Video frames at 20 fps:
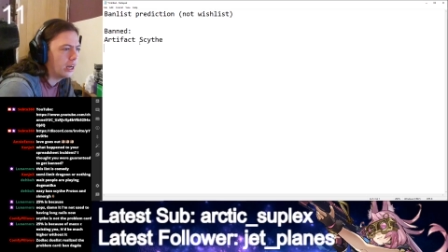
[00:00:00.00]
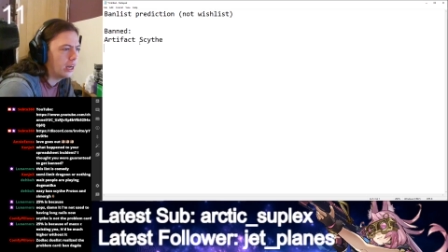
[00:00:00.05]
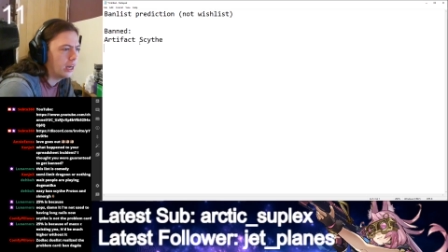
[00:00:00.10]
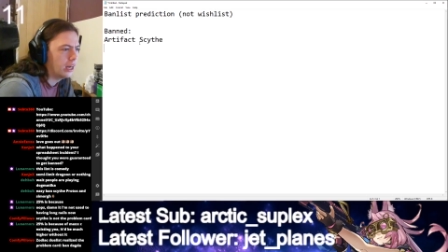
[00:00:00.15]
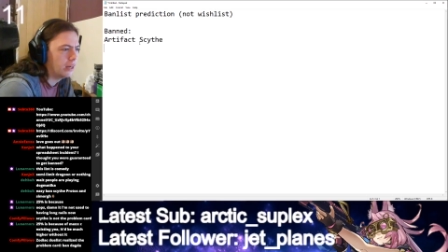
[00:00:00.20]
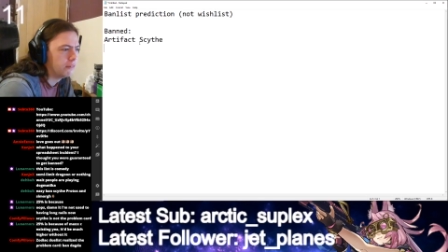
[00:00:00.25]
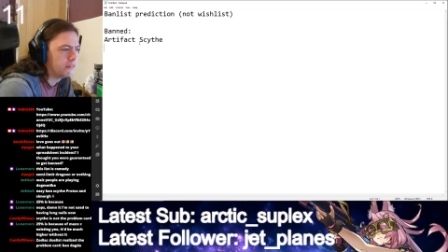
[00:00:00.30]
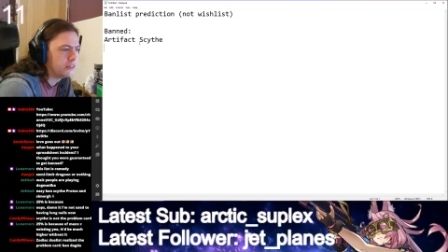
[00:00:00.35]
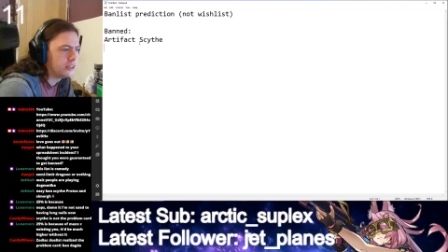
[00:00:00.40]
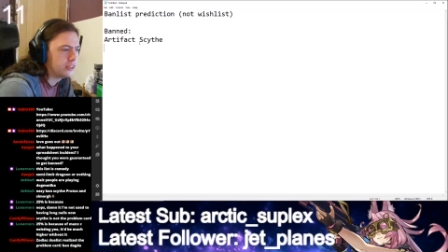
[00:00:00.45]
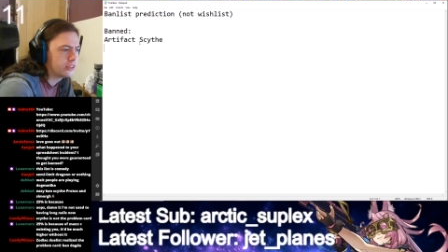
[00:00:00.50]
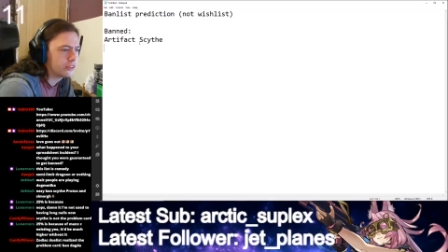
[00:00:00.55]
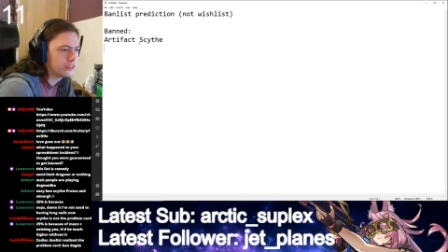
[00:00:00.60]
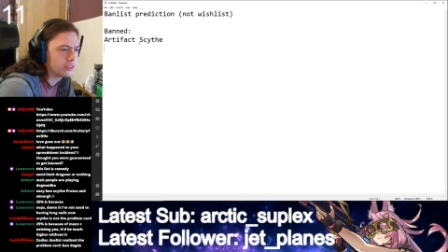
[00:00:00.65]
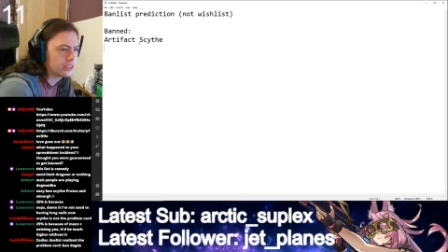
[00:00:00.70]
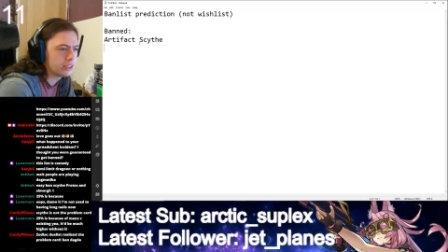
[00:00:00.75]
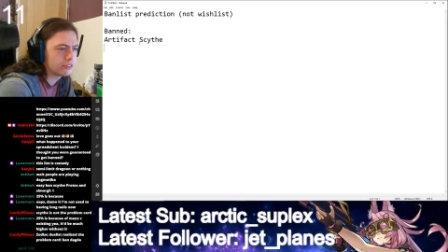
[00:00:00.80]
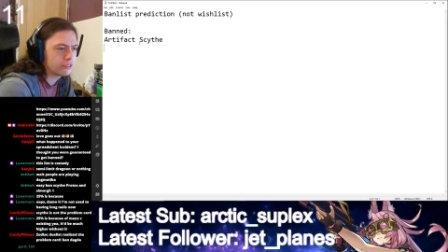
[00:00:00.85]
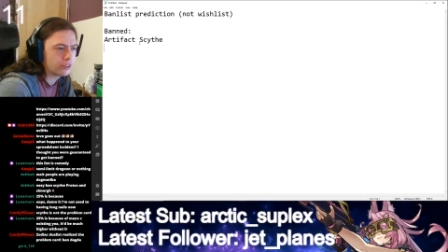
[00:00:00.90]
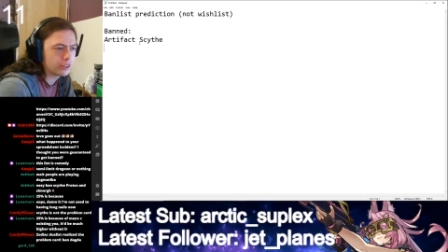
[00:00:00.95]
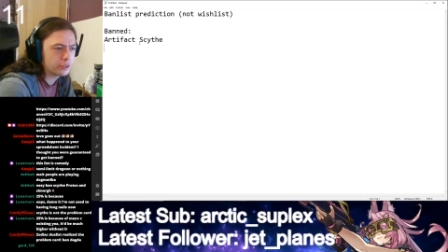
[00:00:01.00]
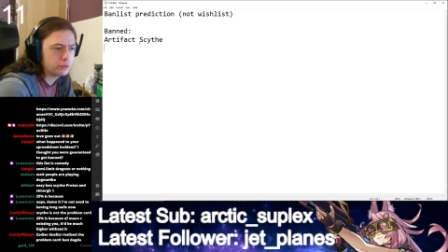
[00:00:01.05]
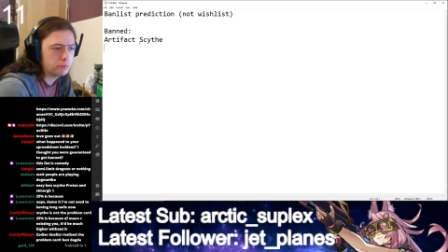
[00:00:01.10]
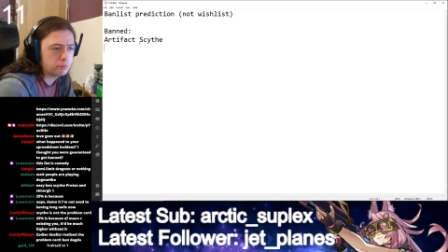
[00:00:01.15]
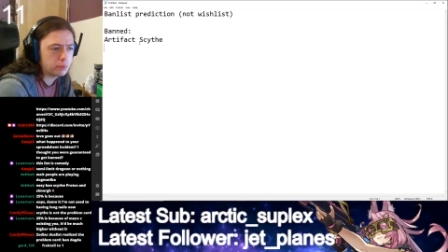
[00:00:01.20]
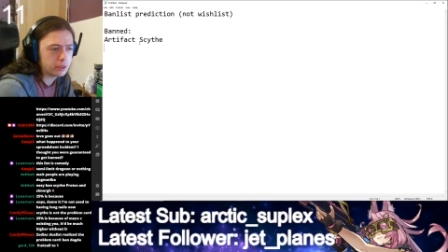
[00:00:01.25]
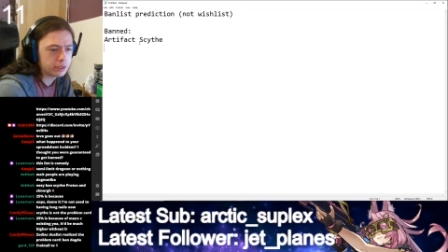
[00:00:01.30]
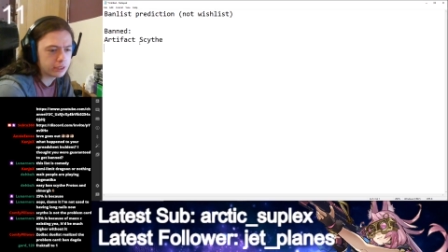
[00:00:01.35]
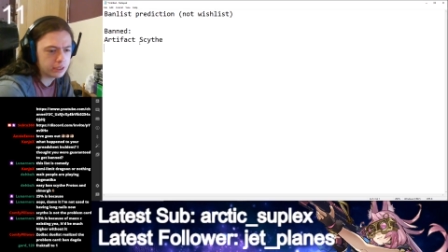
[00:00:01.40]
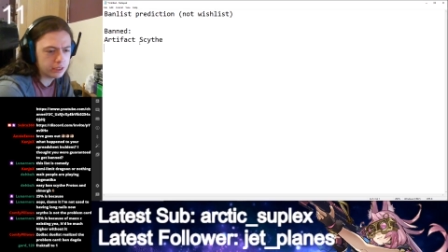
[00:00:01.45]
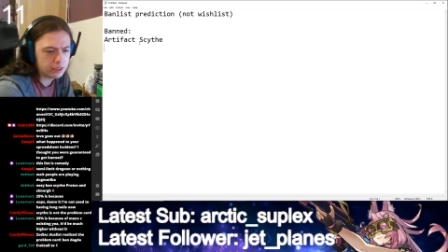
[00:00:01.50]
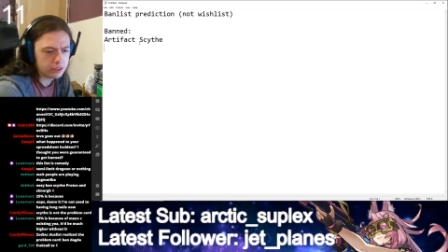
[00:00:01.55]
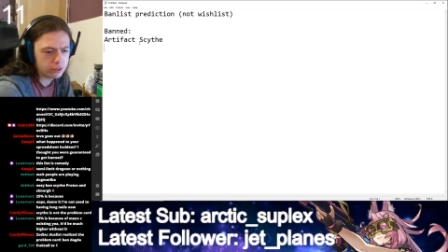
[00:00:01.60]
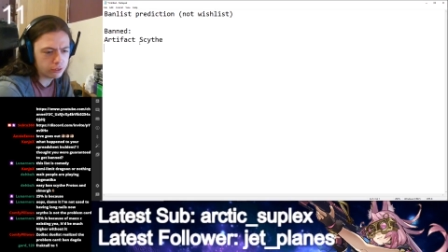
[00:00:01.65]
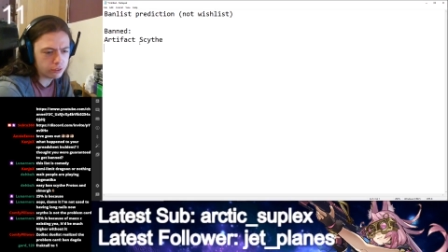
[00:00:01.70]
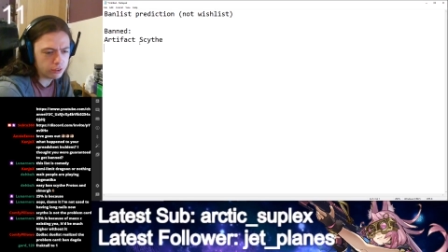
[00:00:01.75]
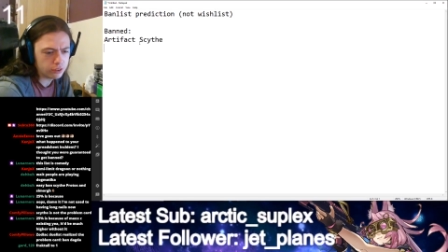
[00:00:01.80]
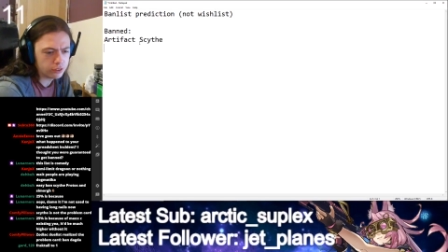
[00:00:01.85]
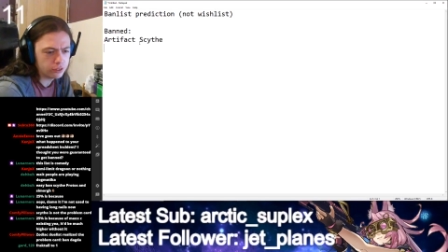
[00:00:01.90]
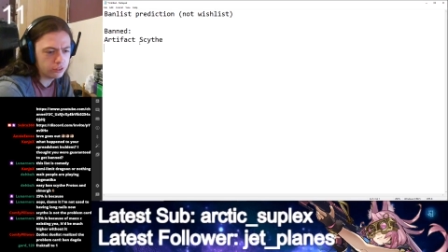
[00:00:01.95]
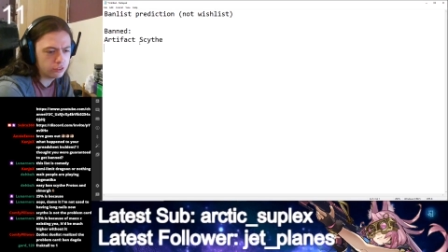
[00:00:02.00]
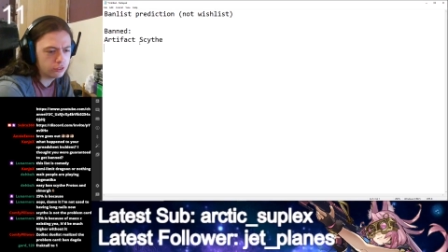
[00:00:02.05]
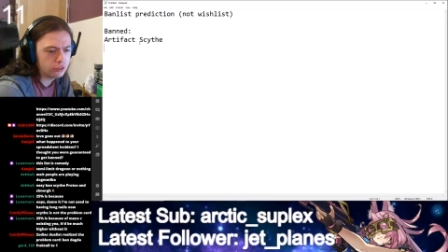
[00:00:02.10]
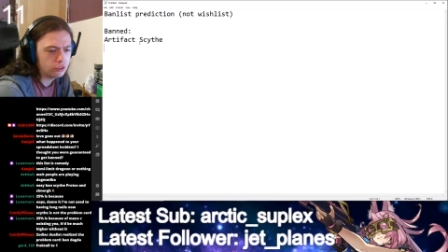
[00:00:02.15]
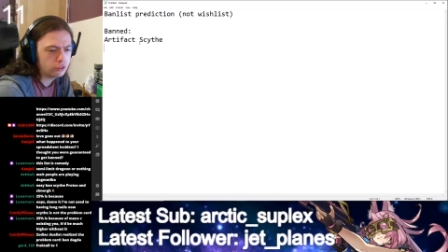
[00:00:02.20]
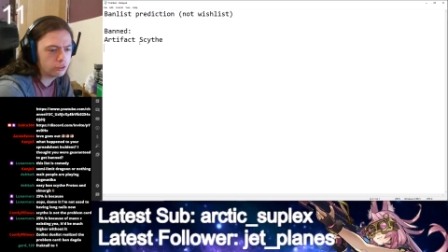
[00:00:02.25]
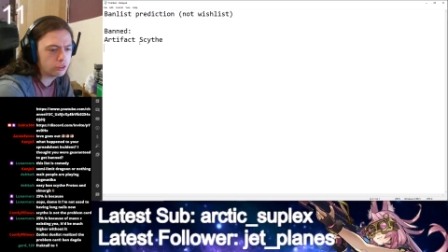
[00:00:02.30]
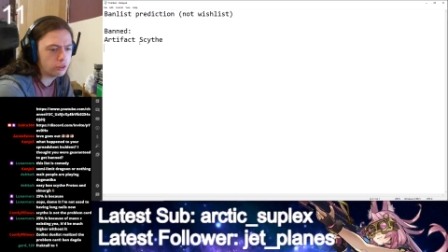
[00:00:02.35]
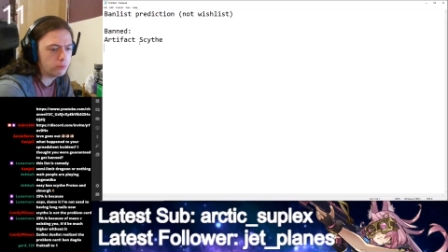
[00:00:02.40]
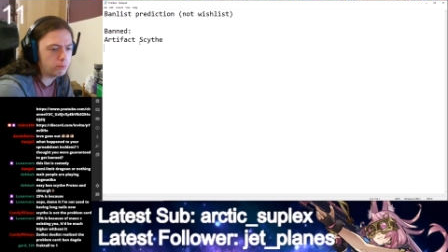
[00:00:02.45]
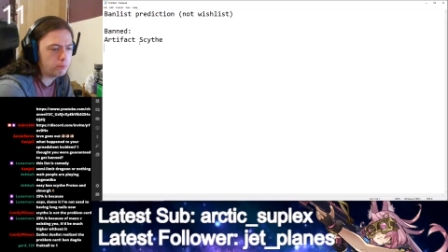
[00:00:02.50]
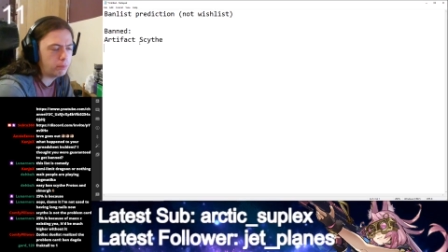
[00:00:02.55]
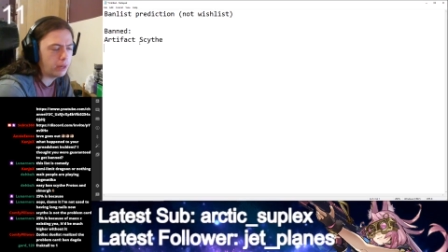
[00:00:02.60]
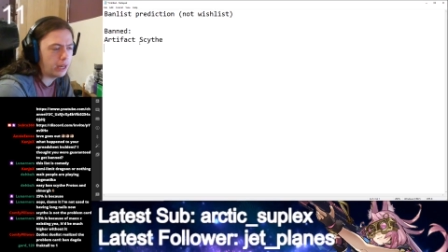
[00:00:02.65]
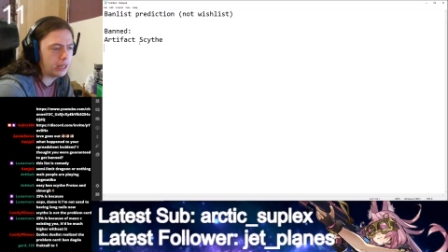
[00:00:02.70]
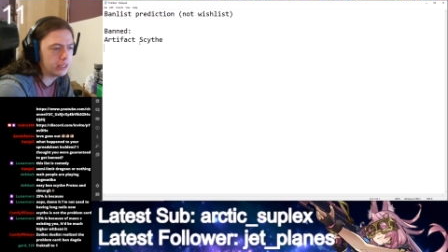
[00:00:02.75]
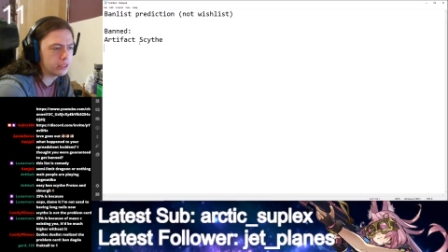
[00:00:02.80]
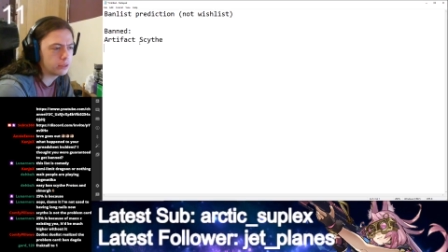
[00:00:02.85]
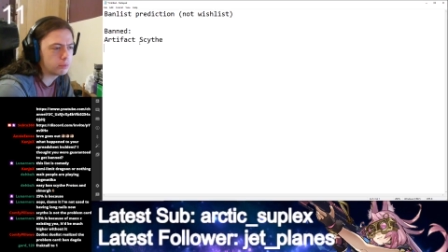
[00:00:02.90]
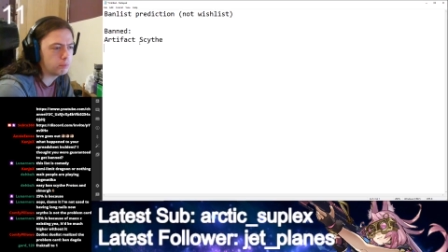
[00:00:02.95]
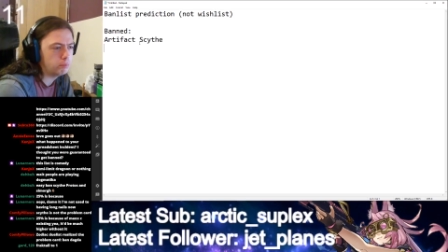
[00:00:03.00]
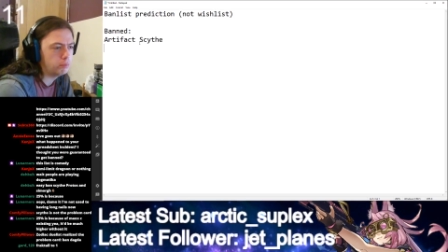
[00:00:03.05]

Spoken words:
we saw that Dragon Buster Destruction Sword got banned